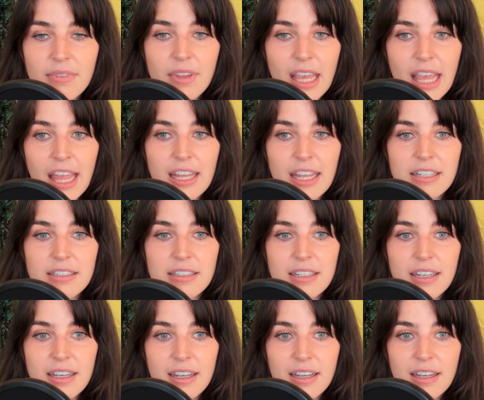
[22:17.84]
And
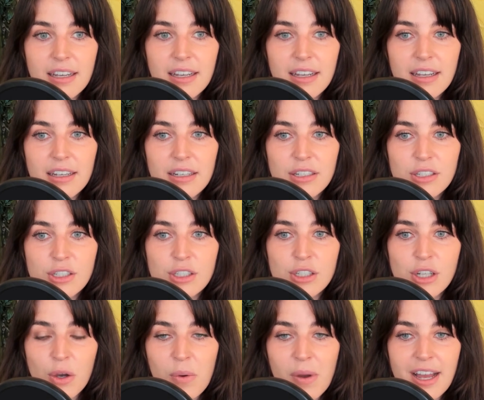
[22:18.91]

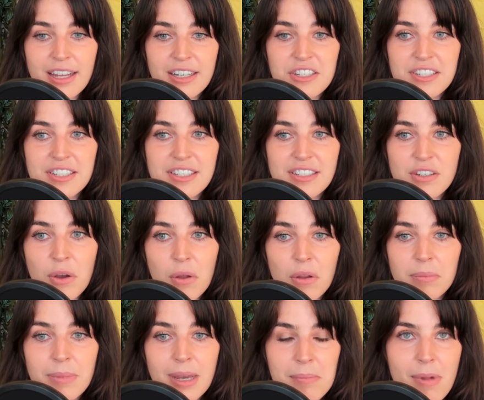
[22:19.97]
so I just told
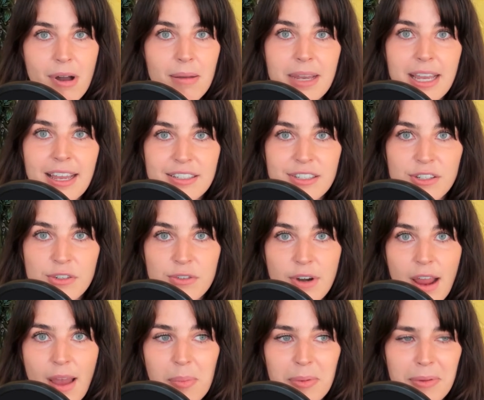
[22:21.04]
my mom I had
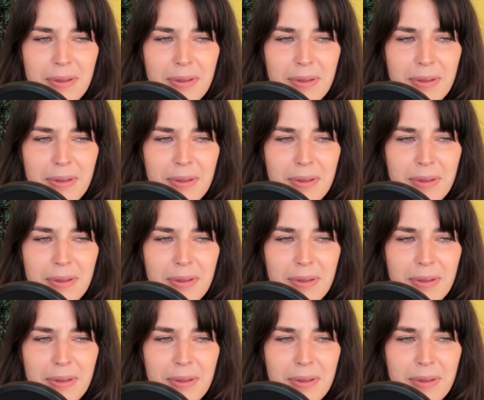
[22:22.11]
strep.